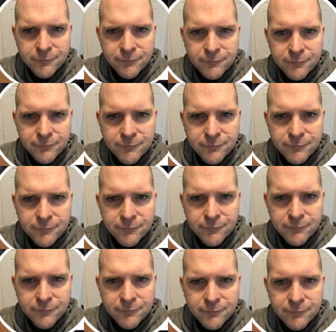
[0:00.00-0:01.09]

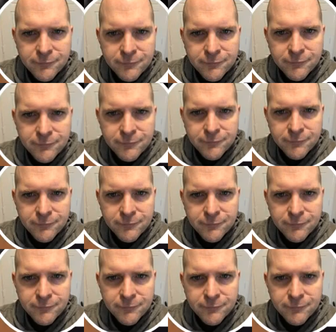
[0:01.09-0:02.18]

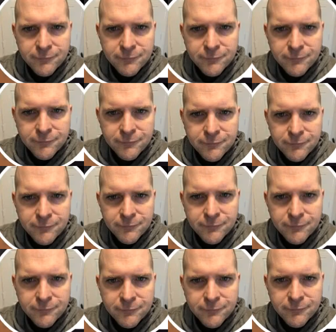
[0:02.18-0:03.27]

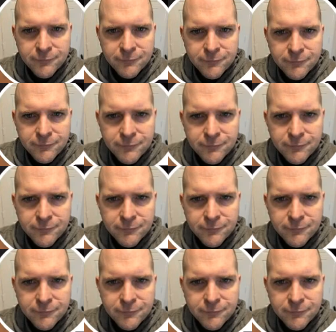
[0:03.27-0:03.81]
[no speech]